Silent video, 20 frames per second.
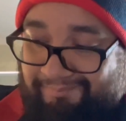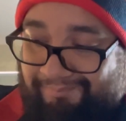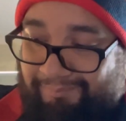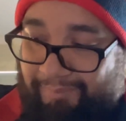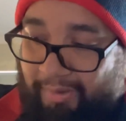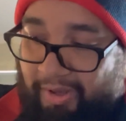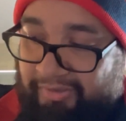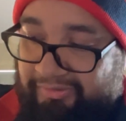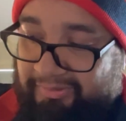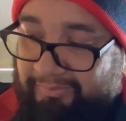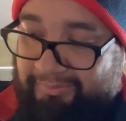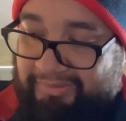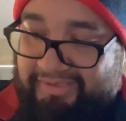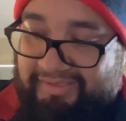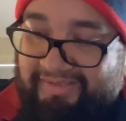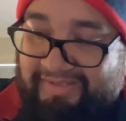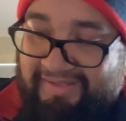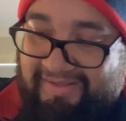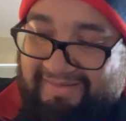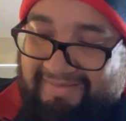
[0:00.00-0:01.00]

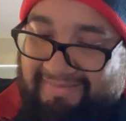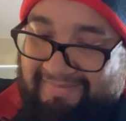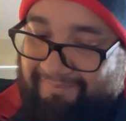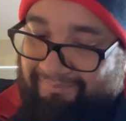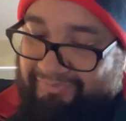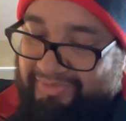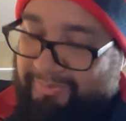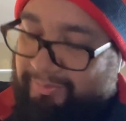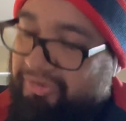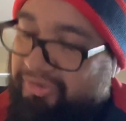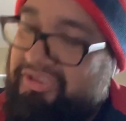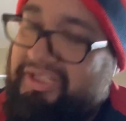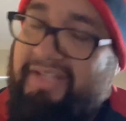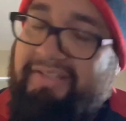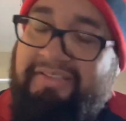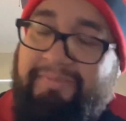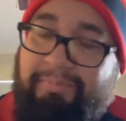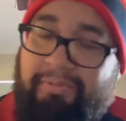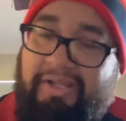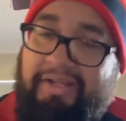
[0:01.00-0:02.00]
Possibly the most
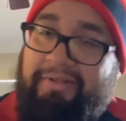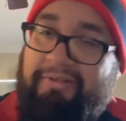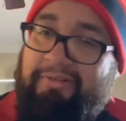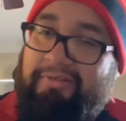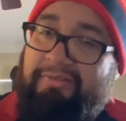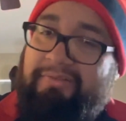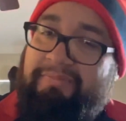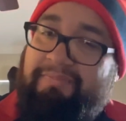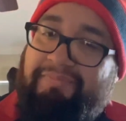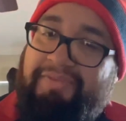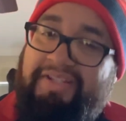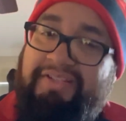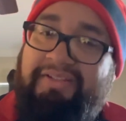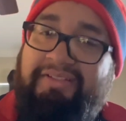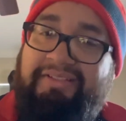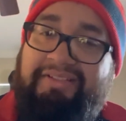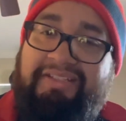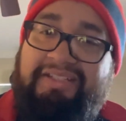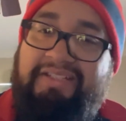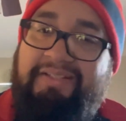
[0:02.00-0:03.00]
talented player in the
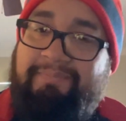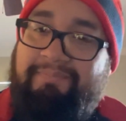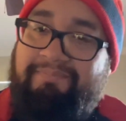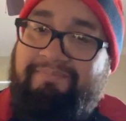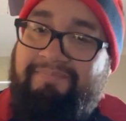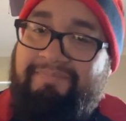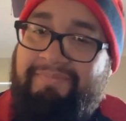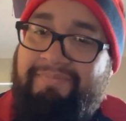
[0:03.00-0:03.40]
team